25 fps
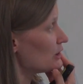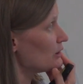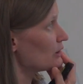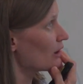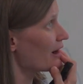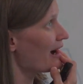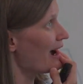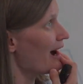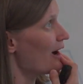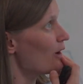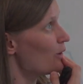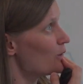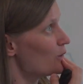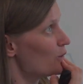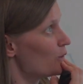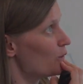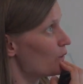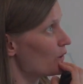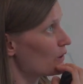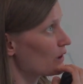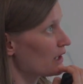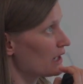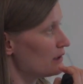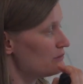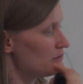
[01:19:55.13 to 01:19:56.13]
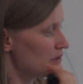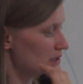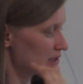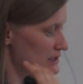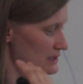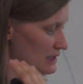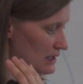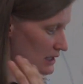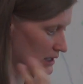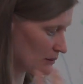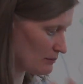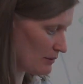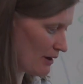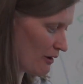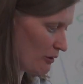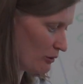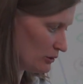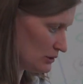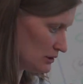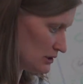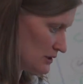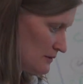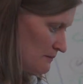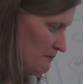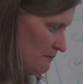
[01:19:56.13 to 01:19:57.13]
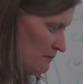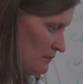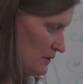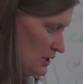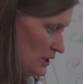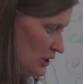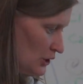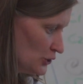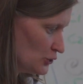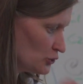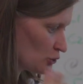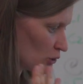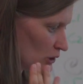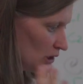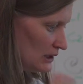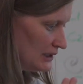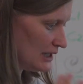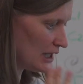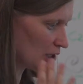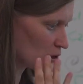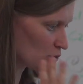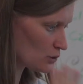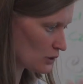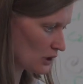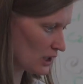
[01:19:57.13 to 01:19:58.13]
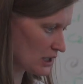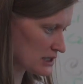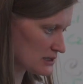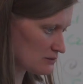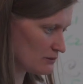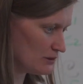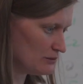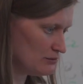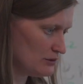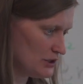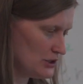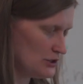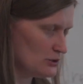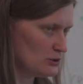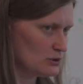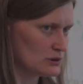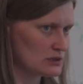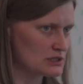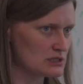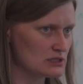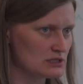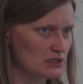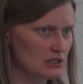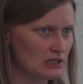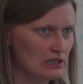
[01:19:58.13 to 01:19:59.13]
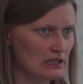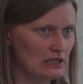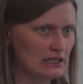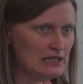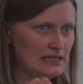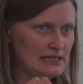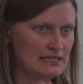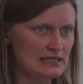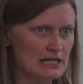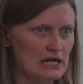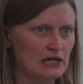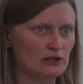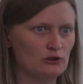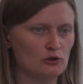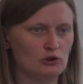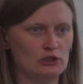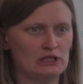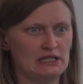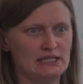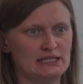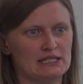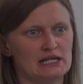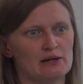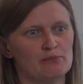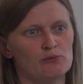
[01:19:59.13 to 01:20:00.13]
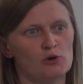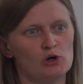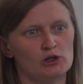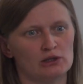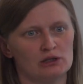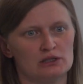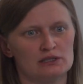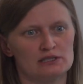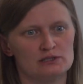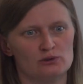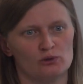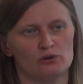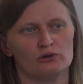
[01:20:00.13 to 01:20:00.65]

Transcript: And how can we think about neural networks when we use linear nonlinear models?